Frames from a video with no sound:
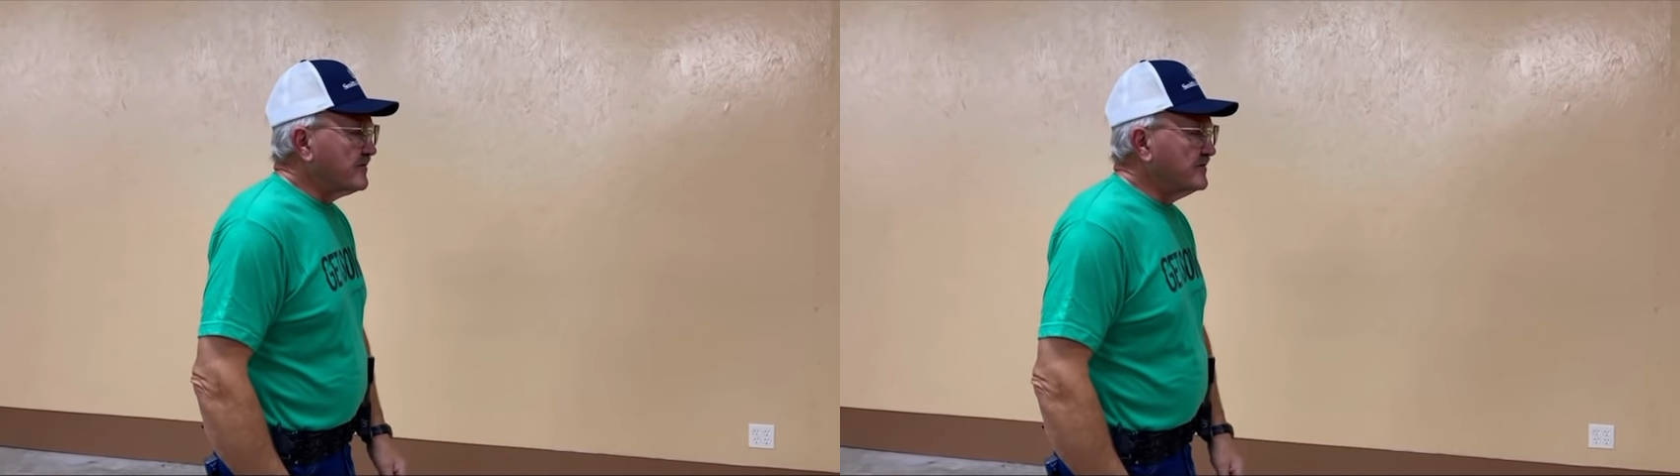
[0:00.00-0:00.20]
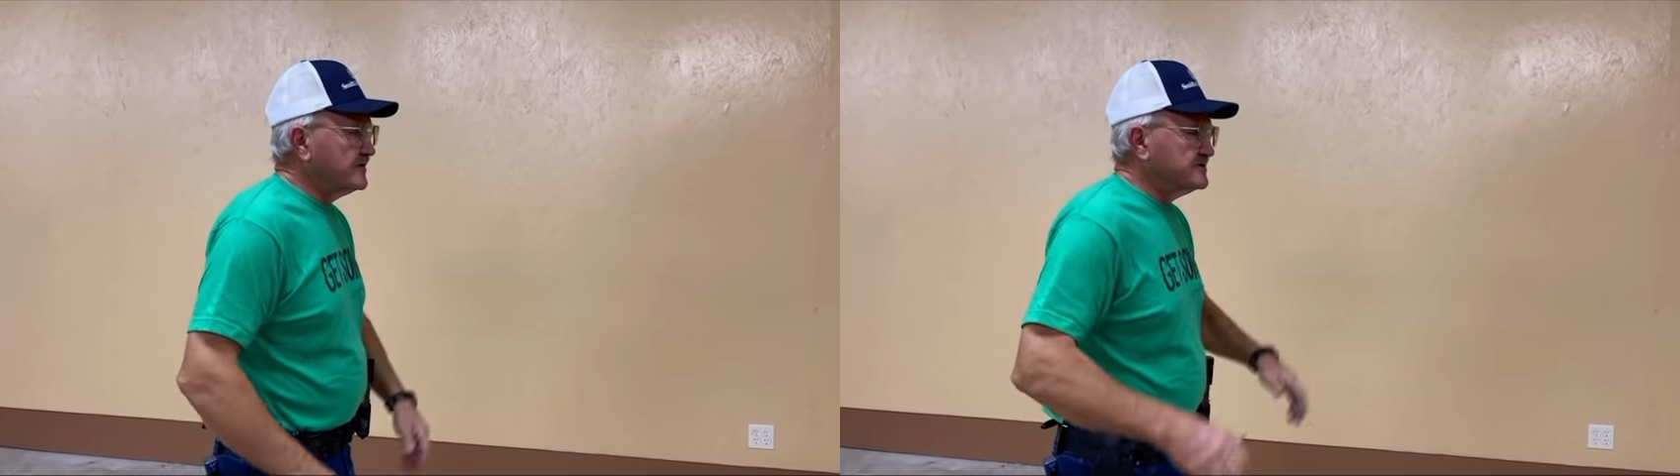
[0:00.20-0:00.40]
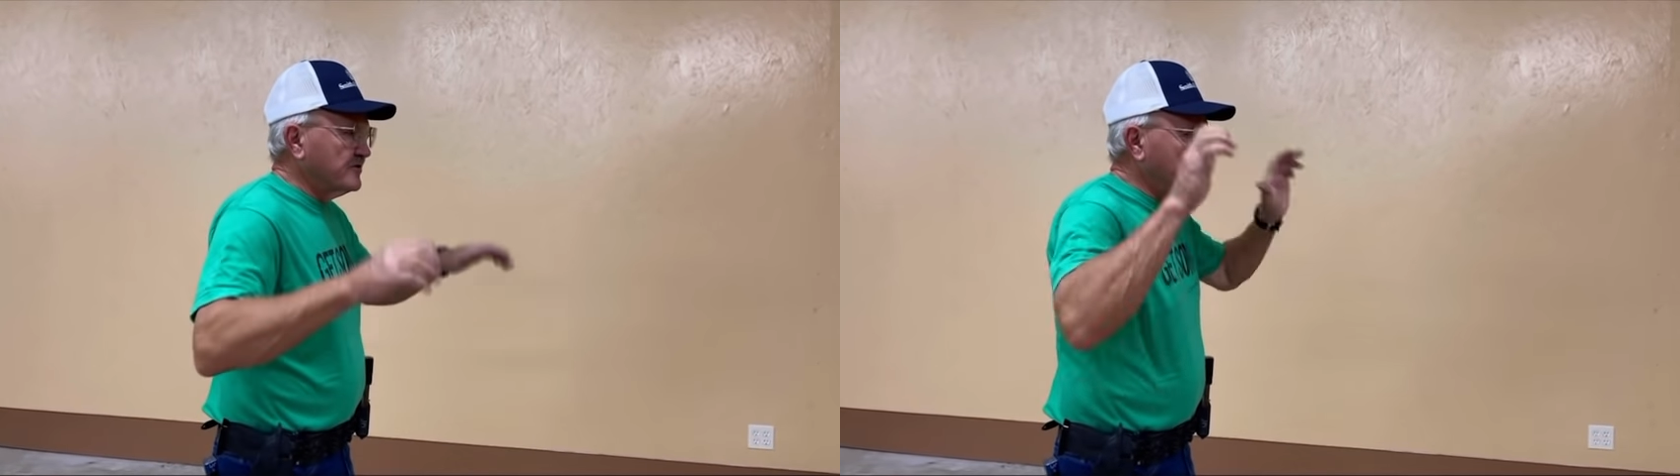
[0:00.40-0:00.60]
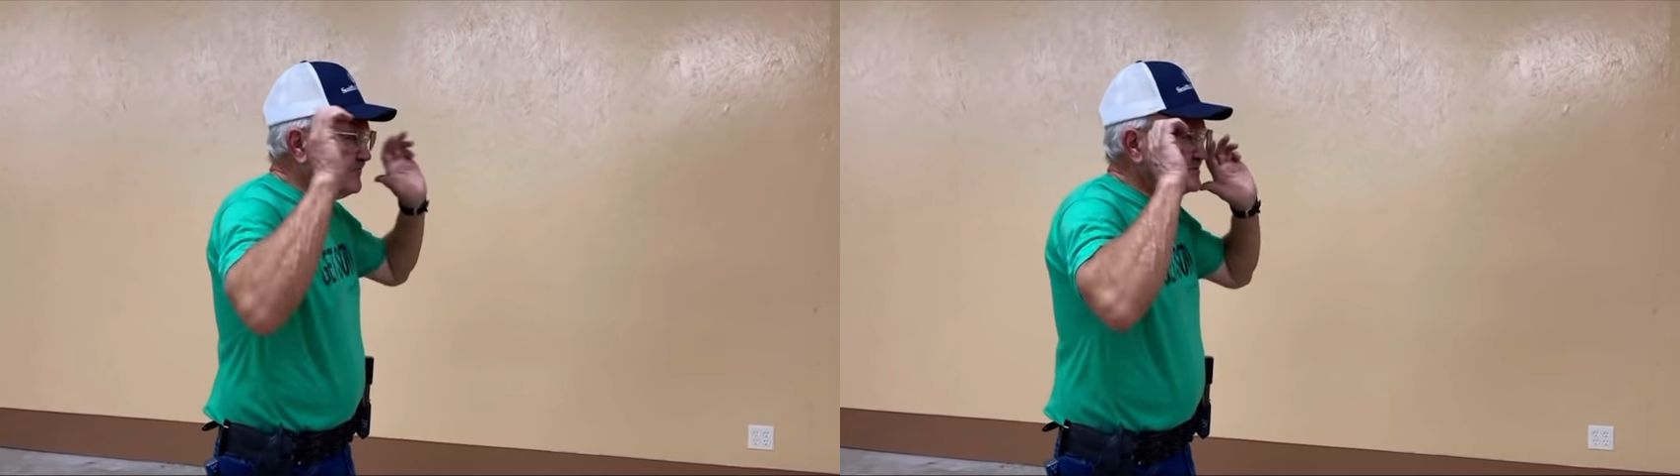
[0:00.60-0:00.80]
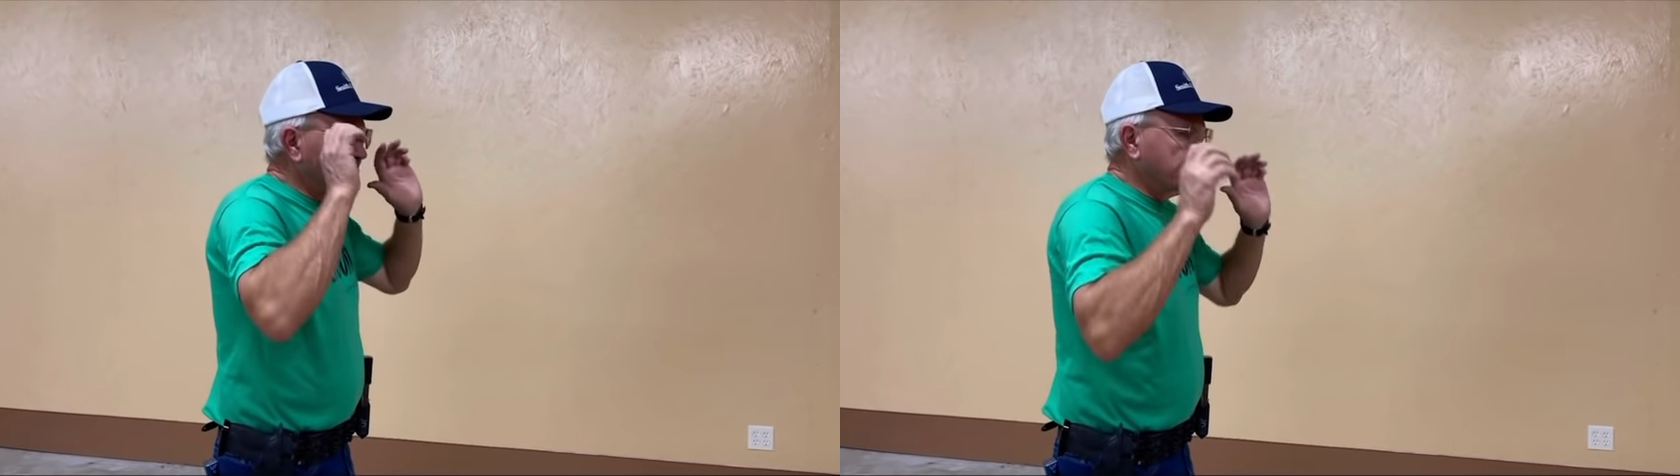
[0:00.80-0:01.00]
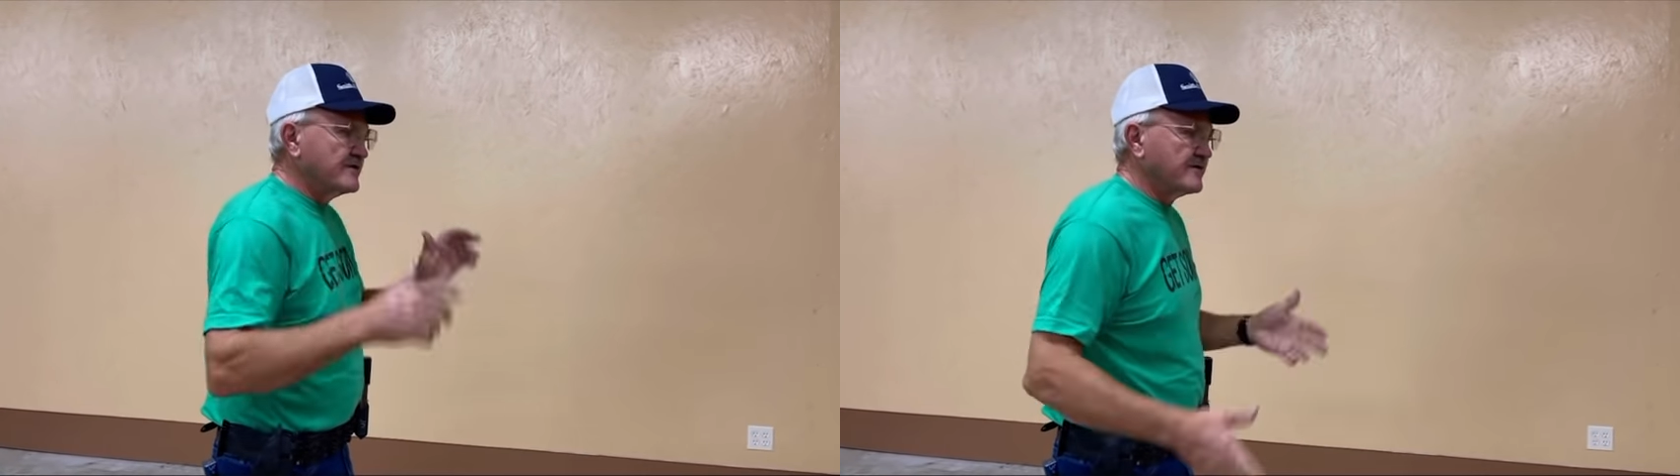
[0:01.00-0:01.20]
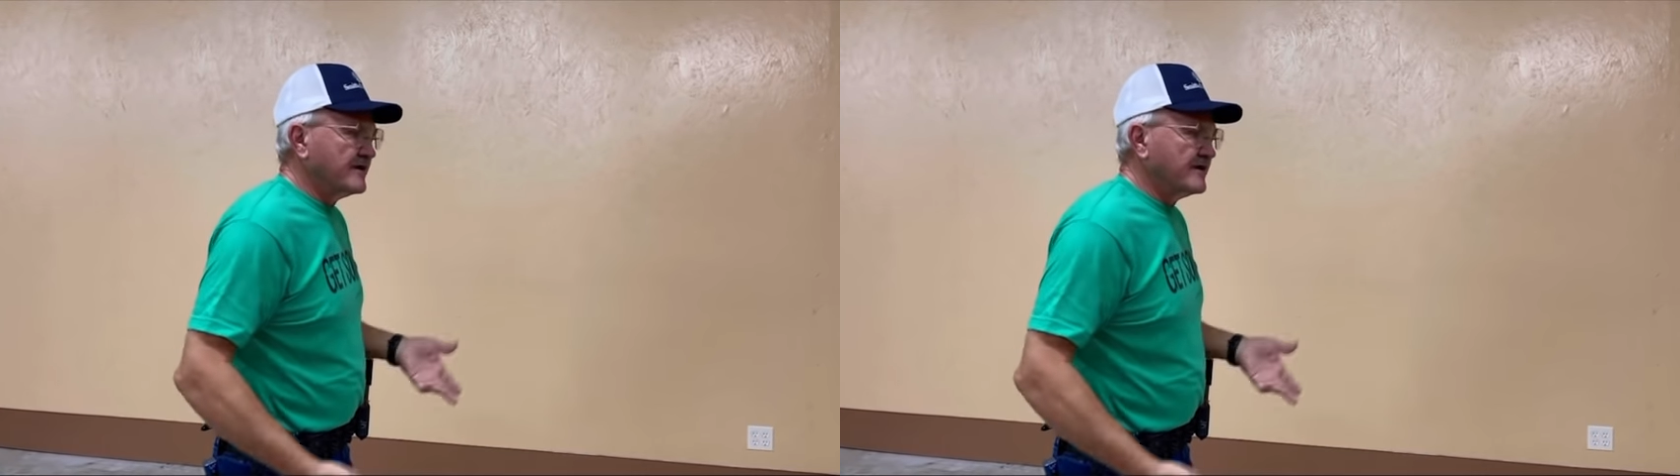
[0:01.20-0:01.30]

you can start from the surrender,